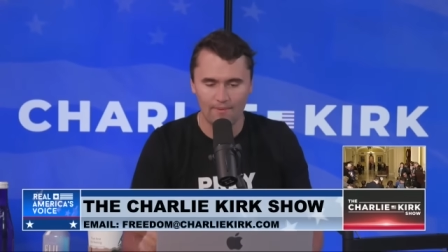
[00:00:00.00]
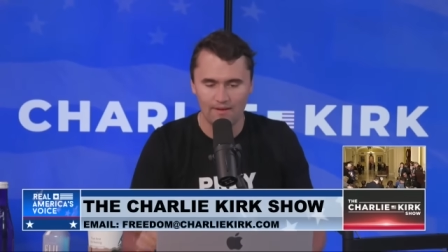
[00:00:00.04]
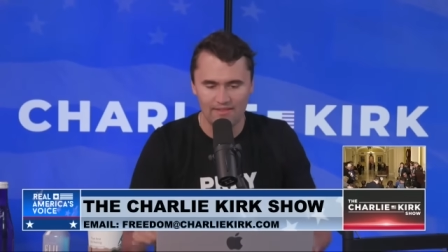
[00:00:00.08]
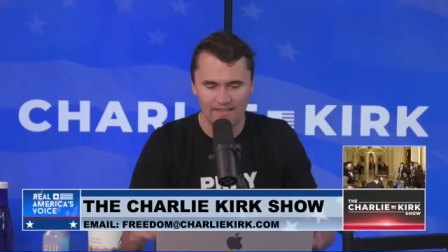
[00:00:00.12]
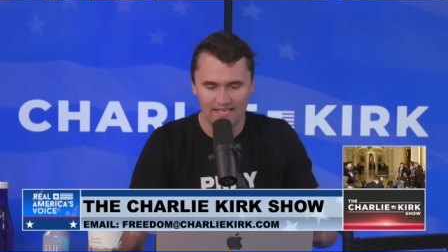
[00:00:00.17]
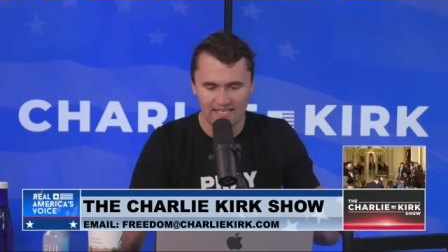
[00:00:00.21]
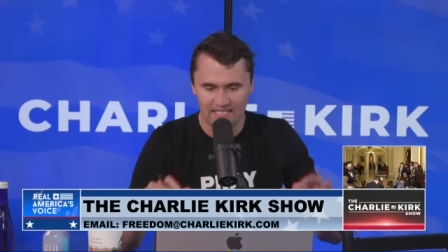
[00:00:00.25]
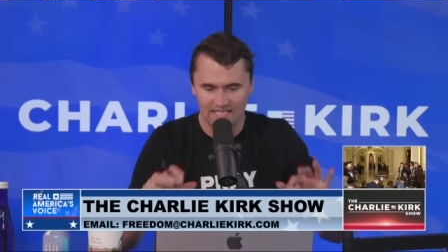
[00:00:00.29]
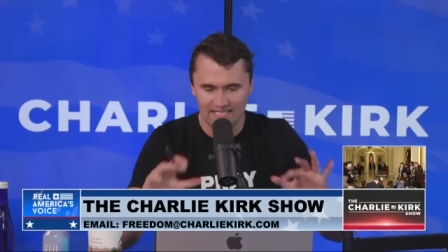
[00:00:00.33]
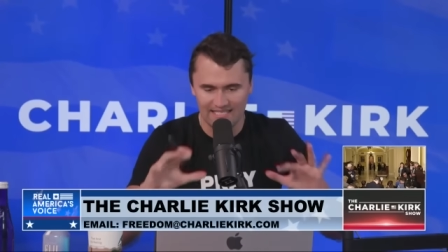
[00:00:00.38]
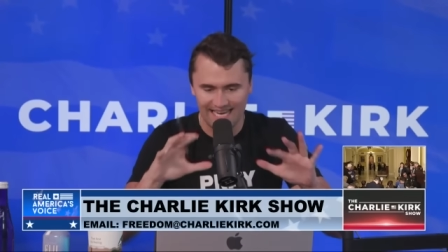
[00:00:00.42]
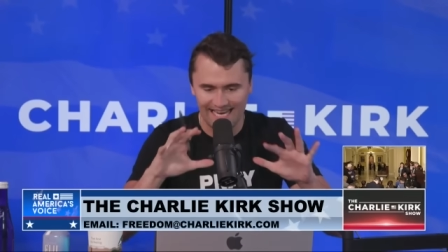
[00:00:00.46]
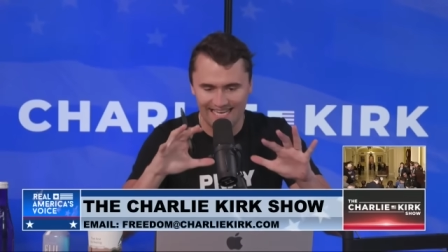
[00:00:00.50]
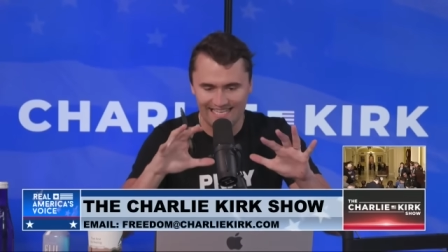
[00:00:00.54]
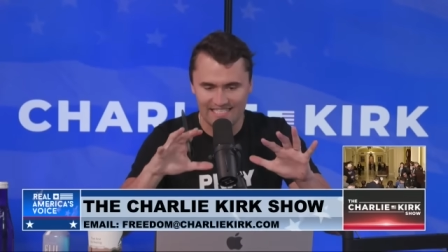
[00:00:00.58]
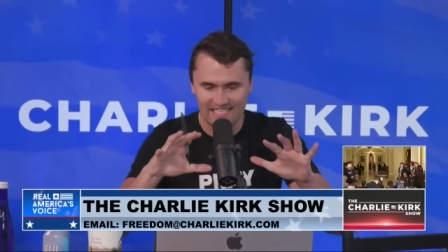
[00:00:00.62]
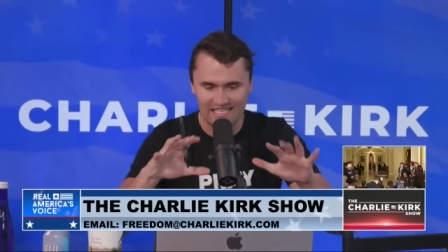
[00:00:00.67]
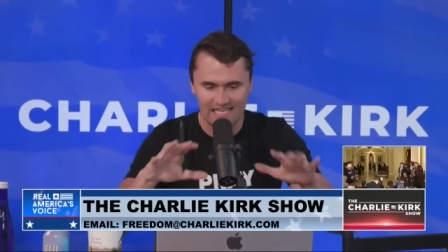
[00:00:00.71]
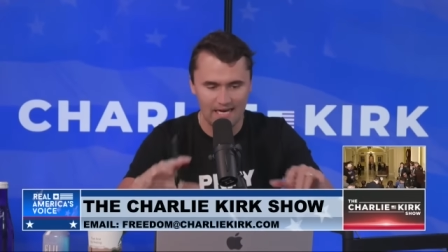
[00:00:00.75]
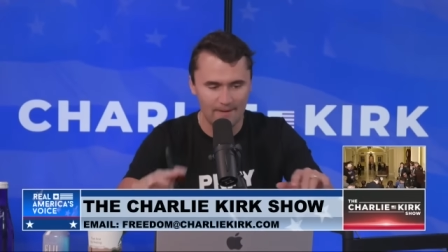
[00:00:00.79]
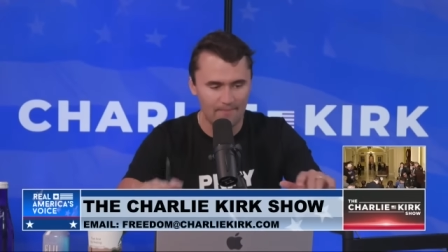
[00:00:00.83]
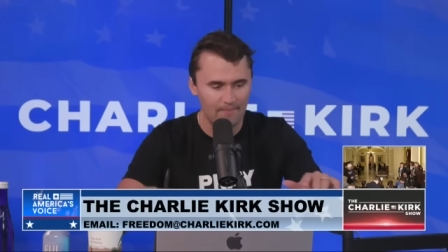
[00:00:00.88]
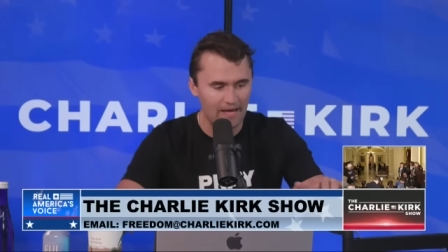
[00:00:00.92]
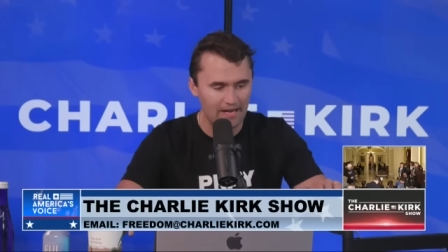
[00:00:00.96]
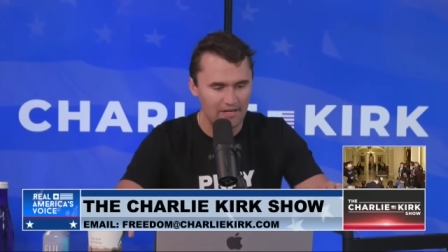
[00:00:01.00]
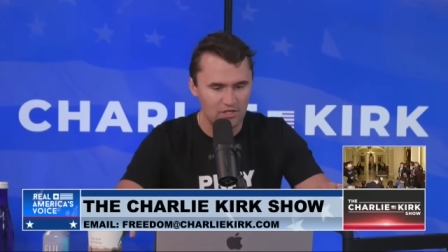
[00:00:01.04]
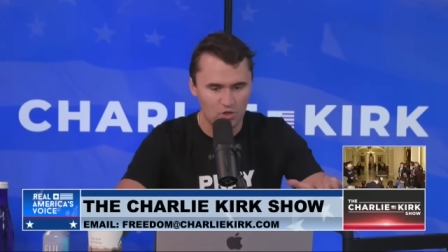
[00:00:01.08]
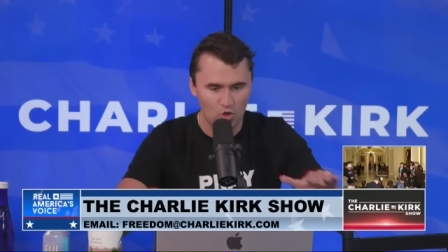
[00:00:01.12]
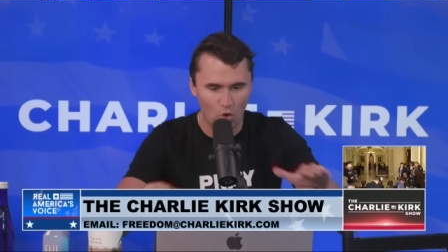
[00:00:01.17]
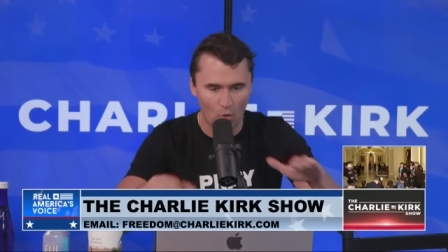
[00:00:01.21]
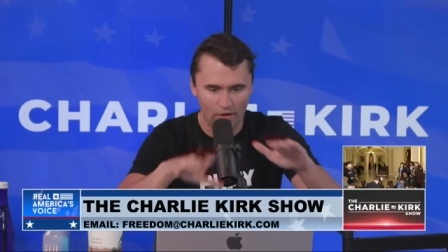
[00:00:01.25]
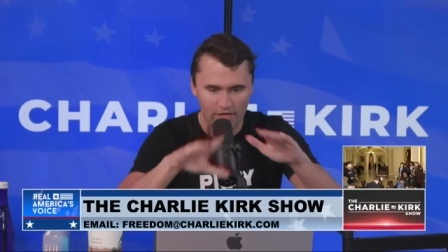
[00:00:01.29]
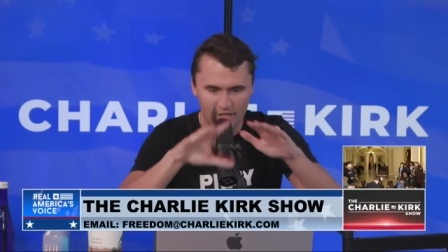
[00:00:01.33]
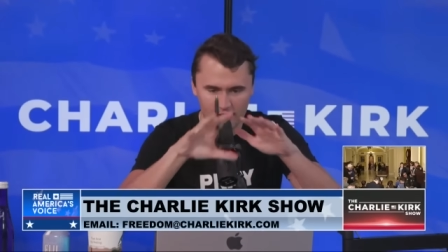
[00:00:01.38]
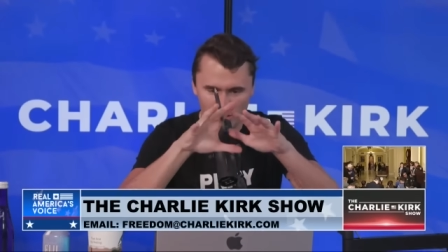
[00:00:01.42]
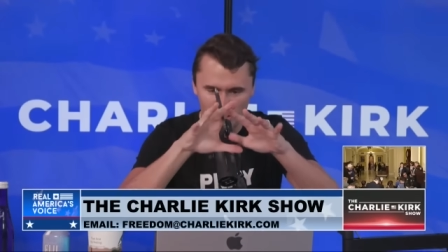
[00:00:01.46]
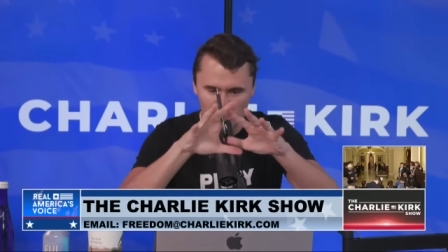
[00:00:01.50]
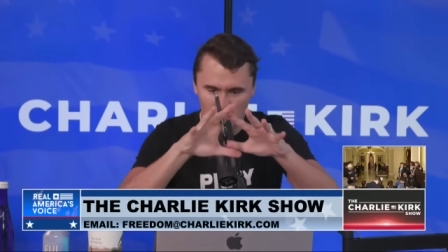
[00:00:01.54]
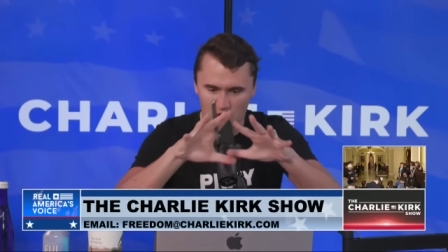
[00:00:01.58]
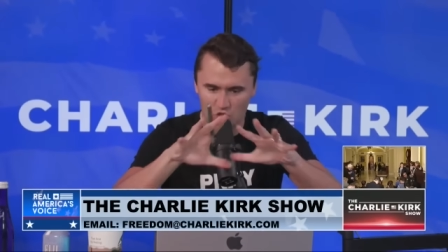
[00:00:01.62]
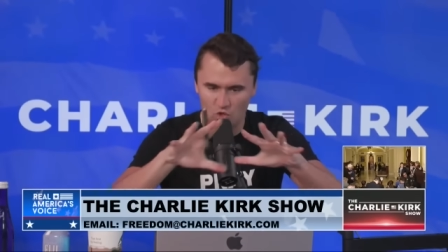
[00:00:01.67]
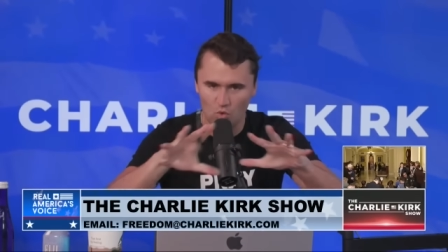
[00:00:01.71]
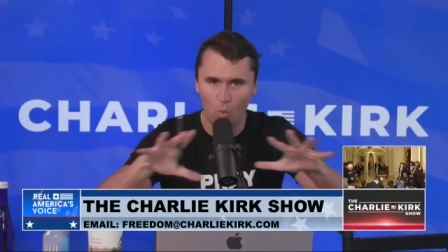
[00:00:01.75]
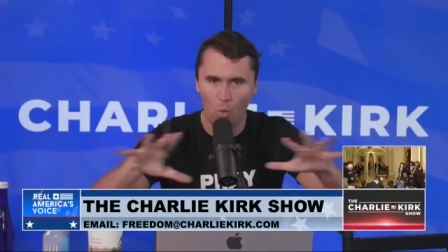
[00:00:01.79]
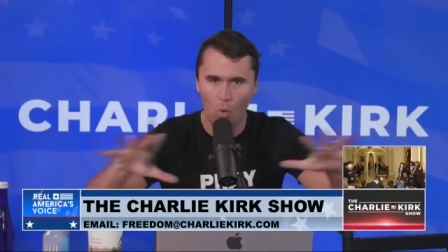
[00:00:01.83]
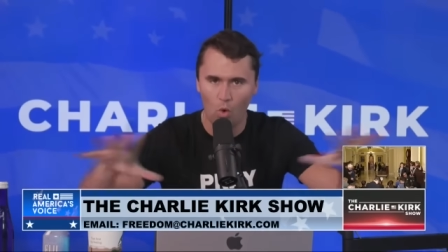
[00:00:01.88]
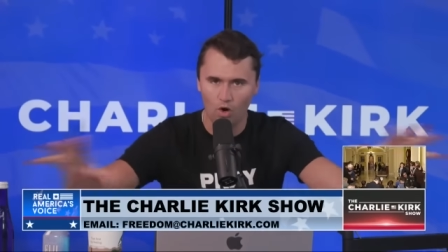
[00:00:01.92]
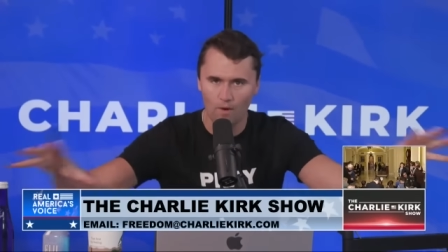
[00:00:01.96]
I mean, this is a team that is going to
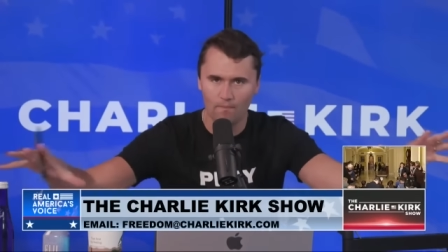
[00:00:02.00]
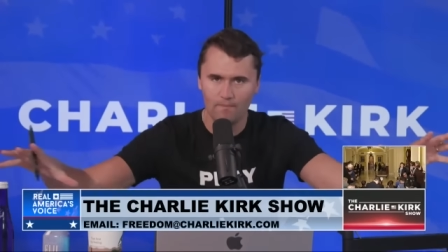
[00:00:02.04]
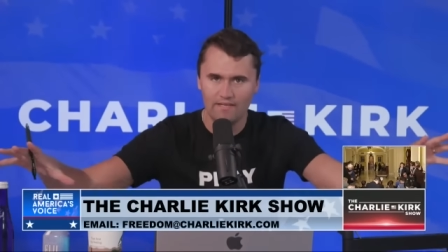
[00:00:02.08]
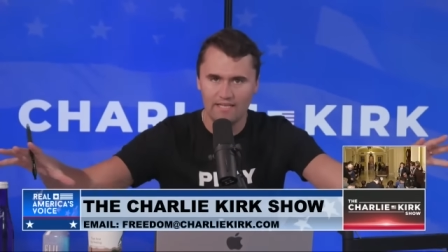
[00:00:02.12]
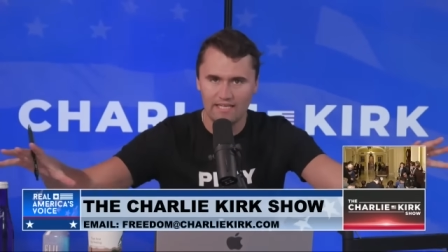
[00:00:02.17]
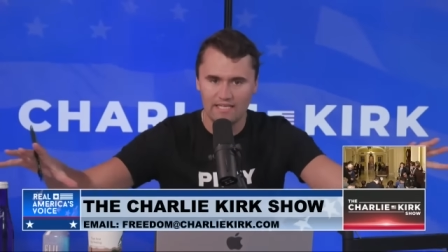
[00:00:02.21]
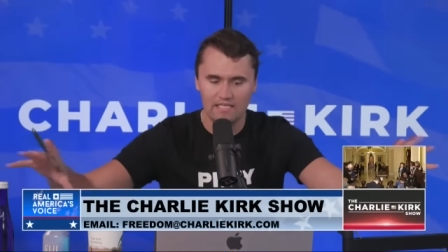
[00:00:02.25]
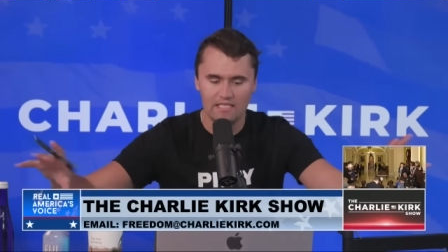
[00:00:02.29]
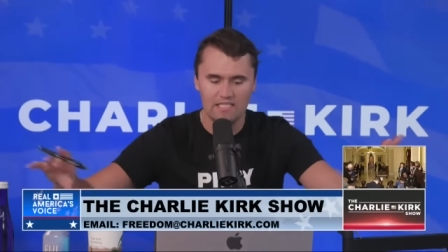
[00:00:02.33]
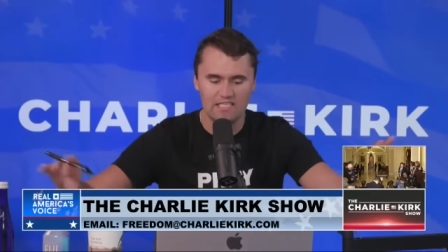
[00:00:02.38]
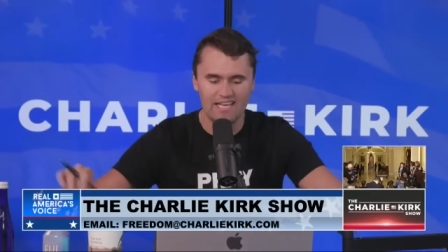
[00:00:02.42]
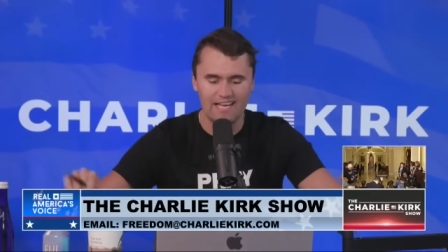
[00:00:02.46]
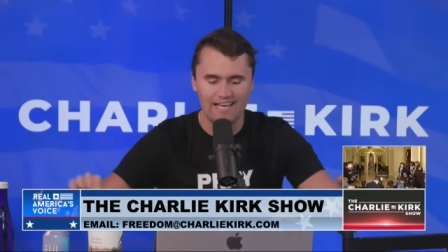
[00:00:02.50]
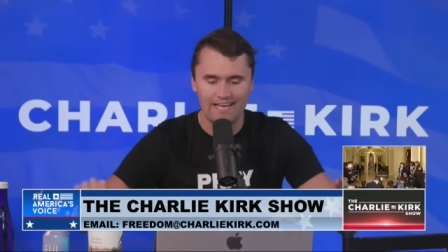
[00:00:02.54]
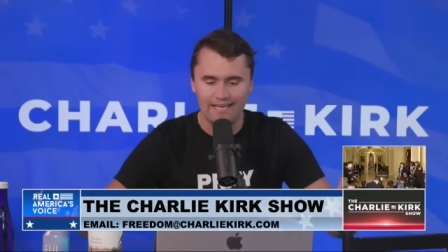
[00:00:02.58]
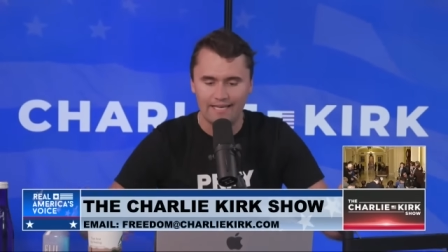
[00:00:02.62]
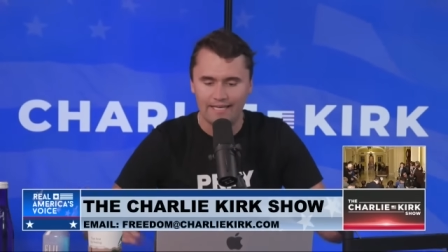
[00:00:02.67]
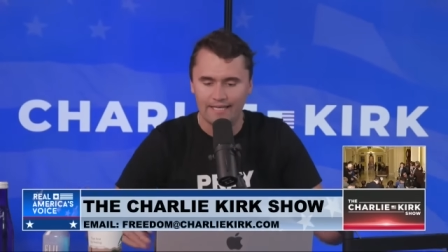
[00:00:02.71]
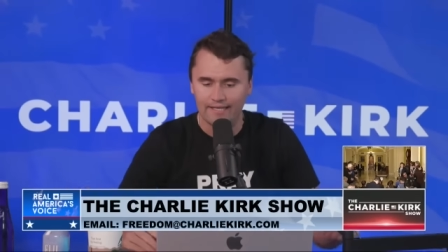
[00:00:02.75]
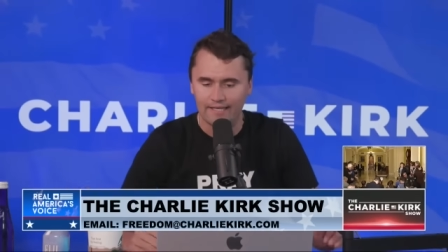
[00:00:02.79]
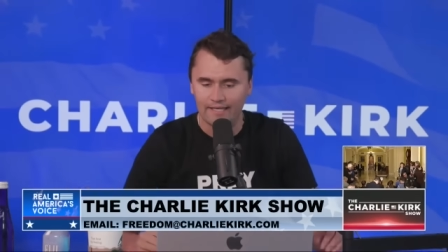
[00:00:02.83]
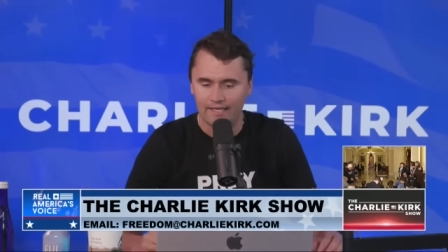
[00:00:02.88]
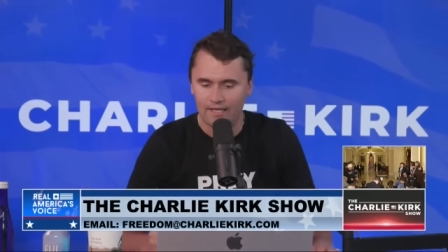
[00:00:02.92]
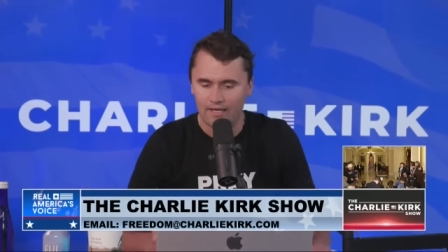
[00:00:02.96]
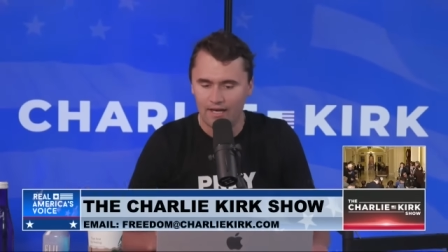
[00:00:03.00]
swarm D.C.